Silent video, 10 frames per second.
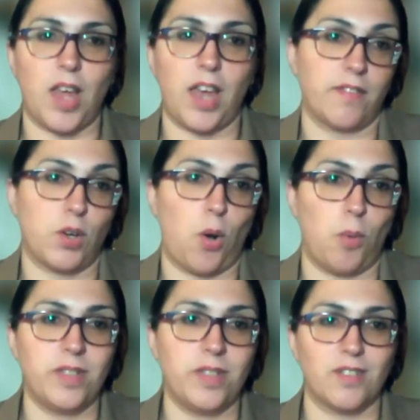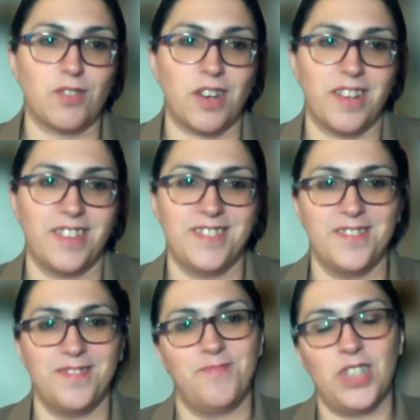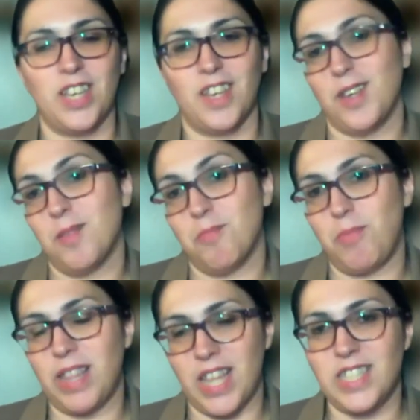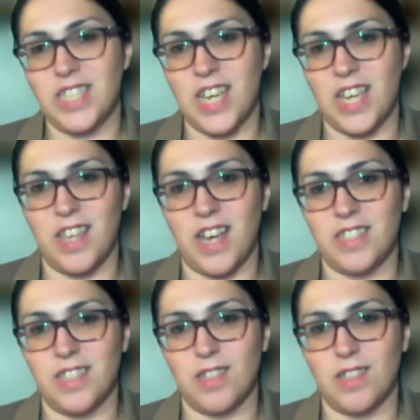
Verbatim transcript: I have no comments. But that's it, that's